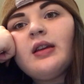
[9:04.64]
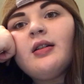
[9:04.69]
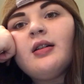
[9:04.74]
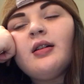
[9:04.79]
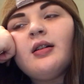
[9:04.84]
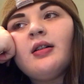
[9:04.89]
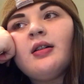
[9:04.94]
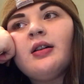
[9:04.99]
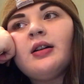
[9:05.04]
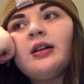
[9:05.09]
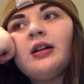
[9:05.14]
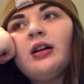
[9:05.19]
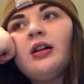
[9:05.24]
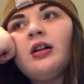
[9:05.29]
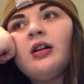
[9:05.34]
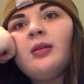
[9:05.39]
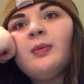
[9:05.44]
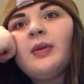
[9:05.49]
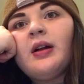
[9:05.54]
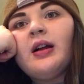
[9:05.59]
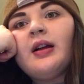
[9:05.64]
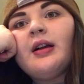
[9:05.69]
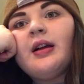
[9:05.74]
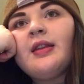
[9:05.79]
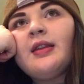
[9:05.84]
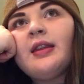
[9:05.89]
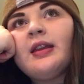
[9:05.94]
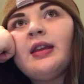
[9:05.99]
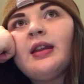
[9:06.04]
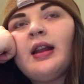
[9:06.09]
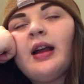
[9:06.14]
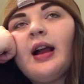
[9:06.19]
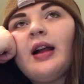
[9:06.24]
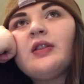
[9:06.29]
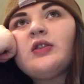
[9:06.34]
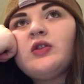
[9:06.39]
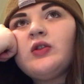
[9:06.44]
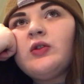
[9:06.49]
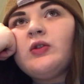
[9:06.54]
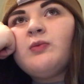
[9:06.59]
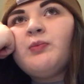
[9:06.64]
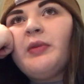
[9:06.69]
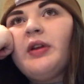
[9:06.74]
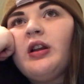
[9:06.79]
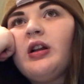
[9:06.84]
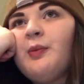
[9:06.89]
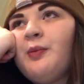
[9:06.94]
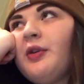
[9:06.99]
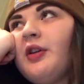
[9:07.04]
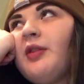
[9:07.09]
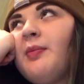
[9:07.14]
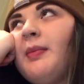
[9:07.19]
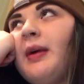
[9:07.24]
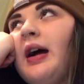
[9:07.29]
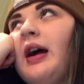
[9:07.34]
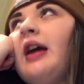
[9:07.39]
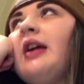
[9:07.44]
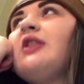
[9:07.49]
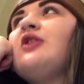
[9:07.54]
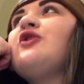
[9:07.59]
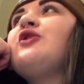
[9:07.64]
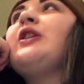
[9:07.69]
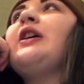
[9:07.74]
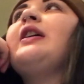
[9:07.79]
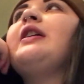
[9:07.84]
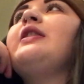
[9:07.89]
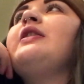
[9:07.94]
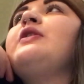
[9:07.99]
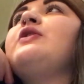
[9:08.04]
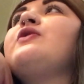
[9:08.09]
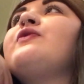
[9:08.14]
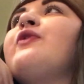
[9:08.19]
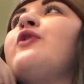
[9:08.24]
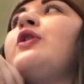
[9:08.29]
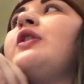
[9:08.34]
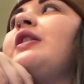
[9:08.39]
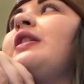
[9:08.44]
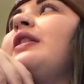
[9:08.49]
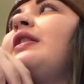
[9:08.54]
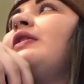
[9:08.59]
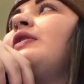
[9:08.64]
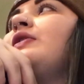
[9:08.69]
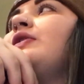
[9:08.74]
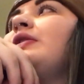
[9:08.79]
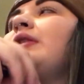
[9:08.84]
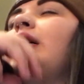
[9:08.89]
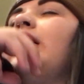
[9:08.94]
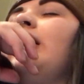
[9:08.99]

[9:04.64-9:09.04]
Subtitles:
And then I got to meet up with my exchange friends,